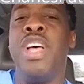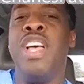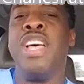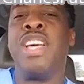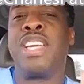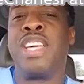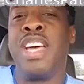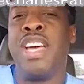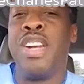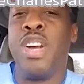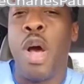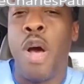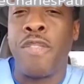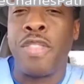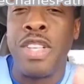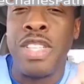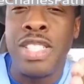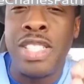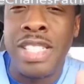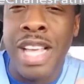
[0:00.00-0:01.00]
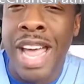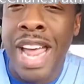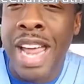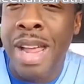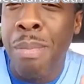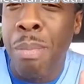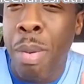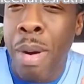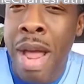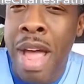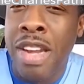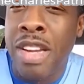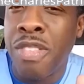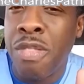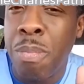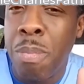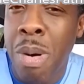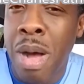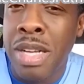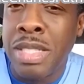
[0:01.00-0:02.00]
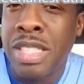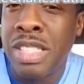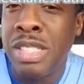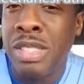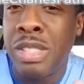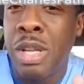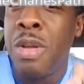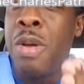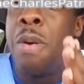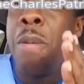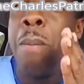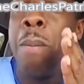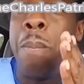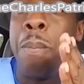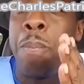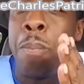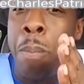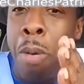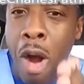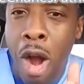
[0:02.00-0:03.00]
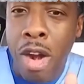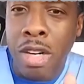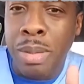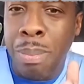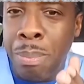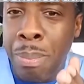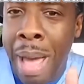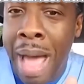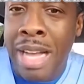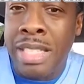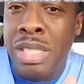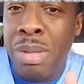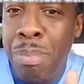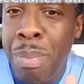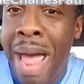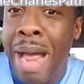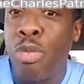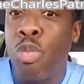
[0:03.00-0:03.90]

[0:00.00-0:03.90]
getting off the same brand of buses parked back to back.